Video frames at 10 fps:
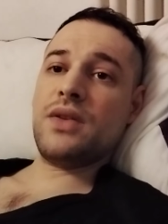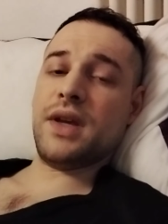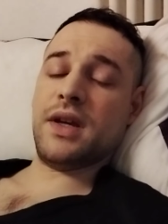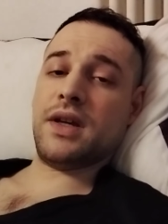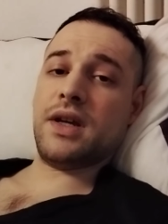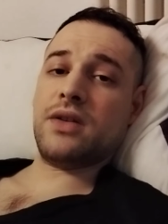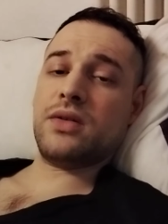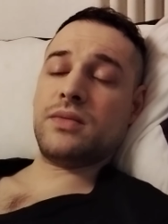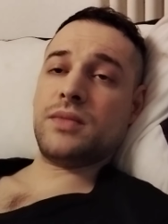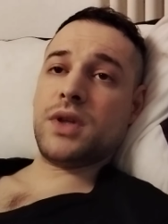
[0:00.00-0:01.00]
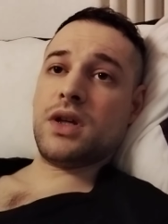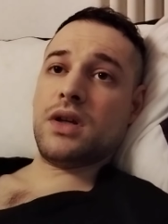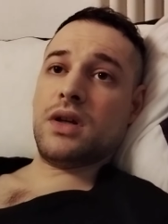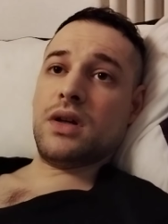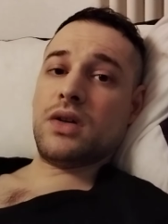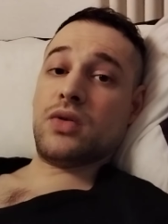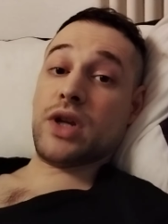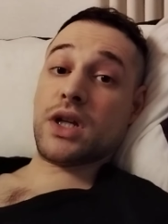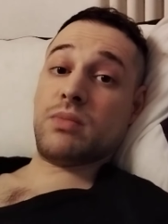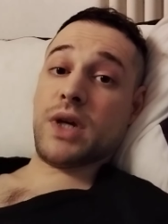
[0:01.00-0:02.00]
Take care,
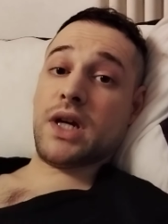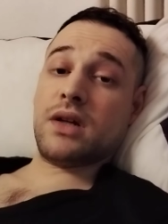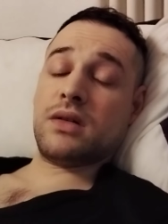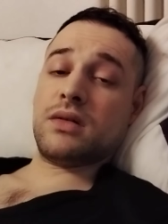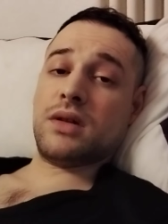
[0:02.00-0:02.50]
connect back,